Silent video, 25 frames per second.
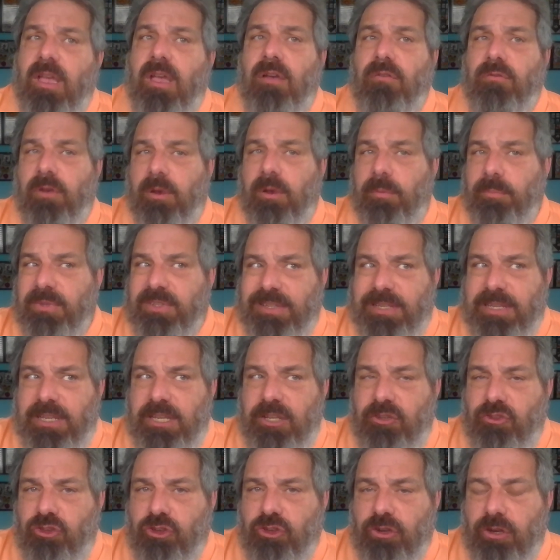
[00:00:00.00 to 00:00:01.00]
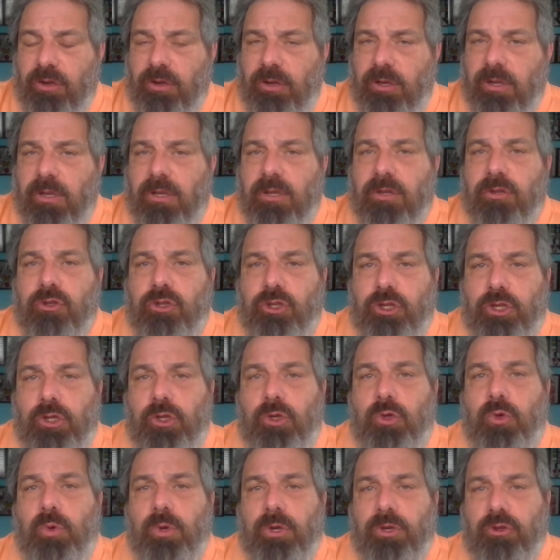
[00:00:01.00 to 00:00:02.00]
from teacher
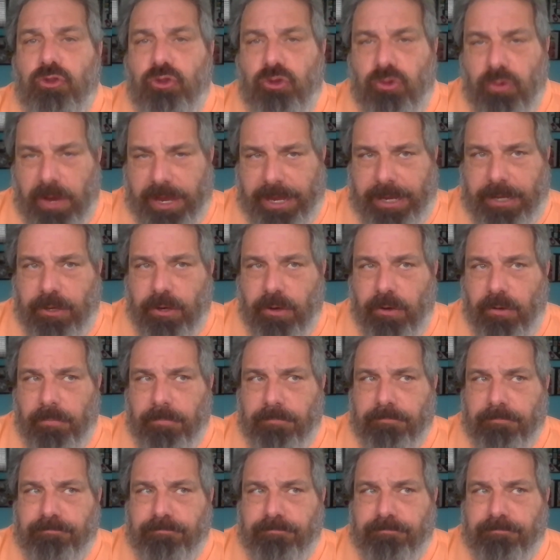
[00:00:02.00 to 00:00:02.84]
to trainer.